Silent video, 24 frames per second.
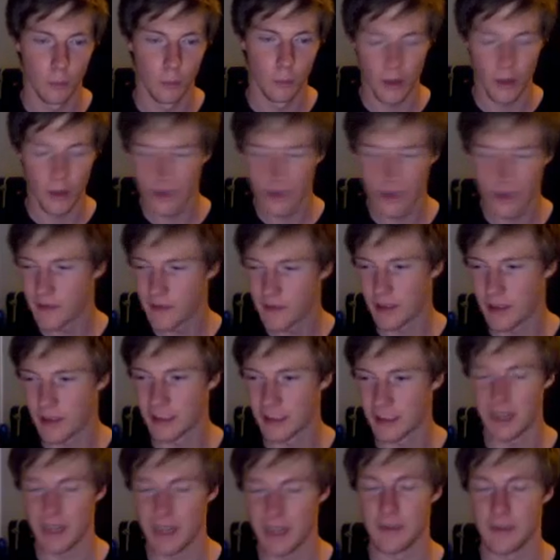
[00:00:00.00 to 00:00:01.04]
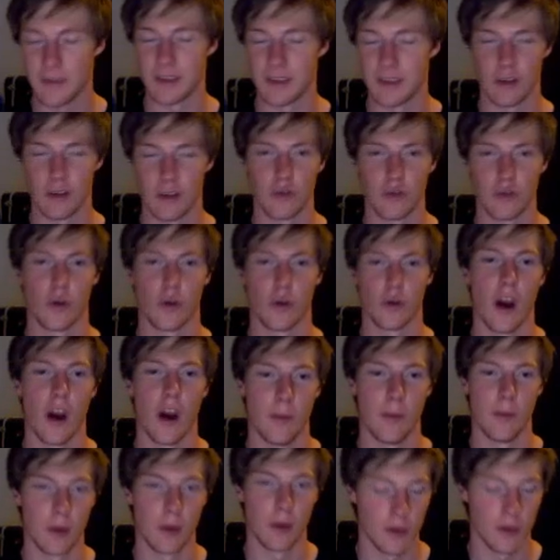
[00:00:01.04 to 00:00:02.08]
What they have done to him is a
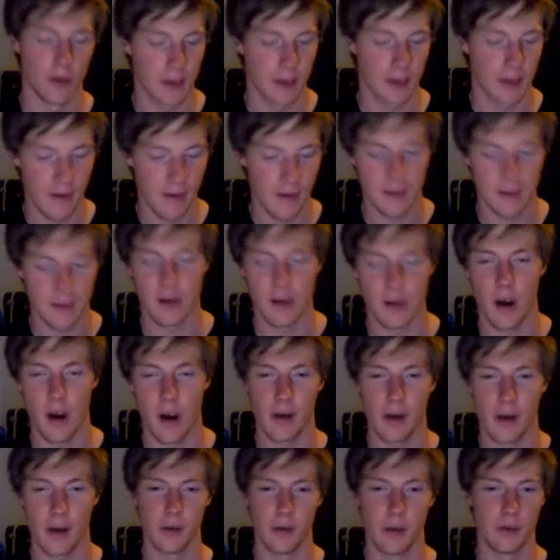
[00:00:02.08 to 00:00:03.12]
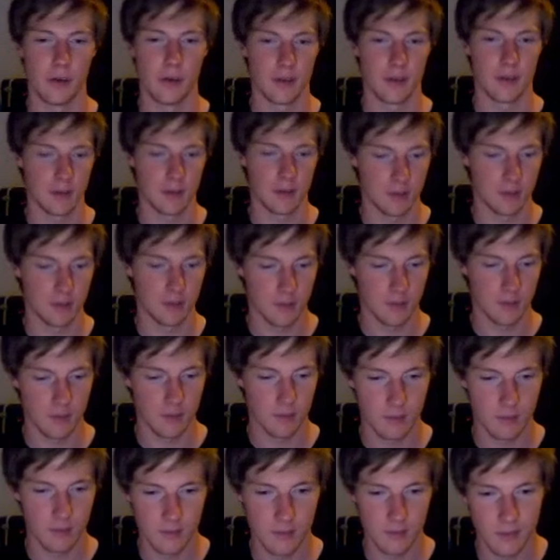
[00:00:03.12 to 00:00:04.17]
crime, because you have this guy who's
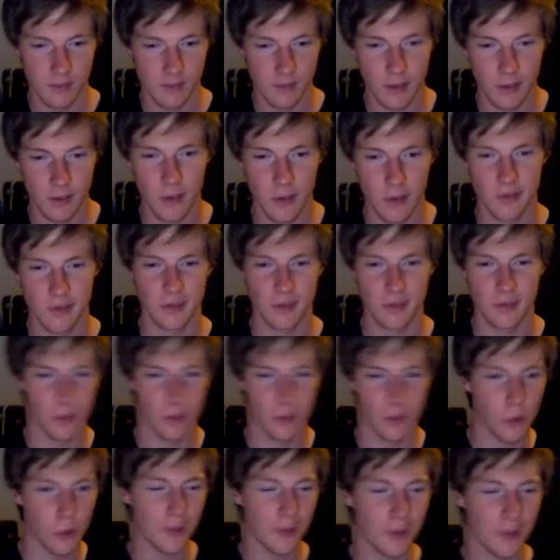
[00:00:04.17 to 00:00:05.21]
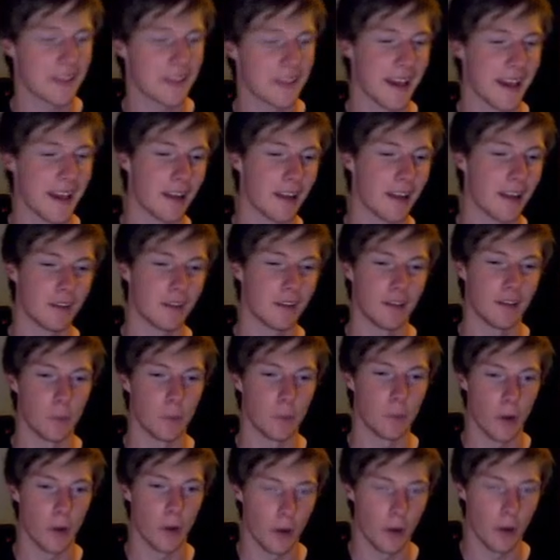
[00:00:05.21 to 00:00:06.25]
got all the talent in the
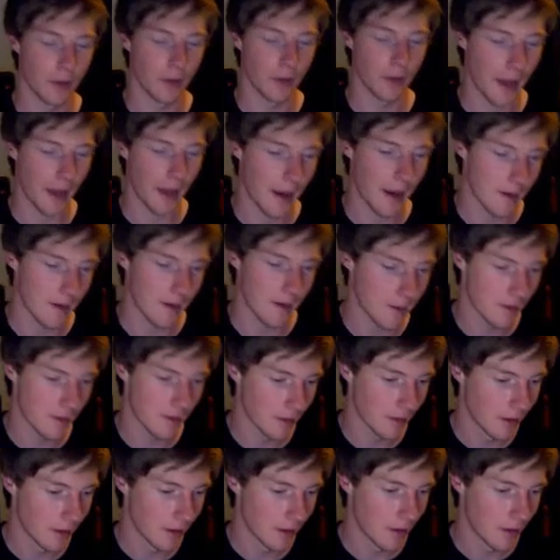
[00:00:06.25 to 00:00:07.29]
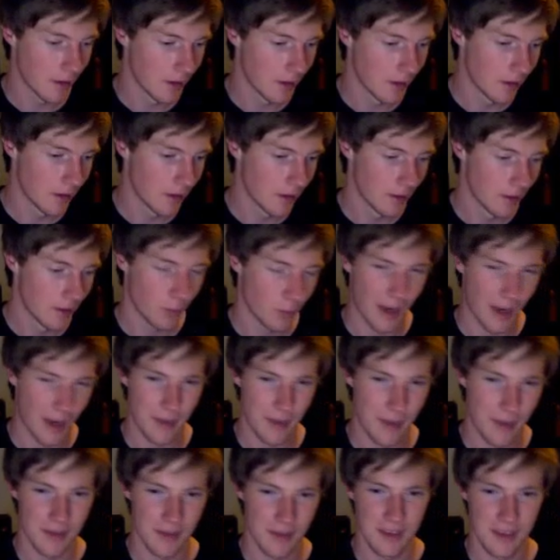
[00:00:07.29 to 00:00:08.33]
world, and what
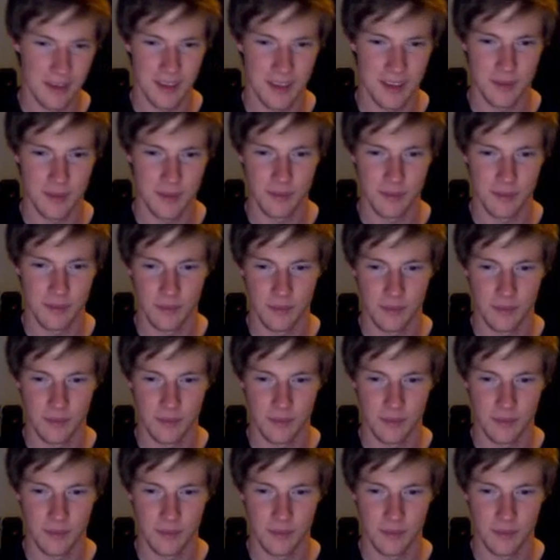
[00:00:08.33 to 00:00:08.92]
happens?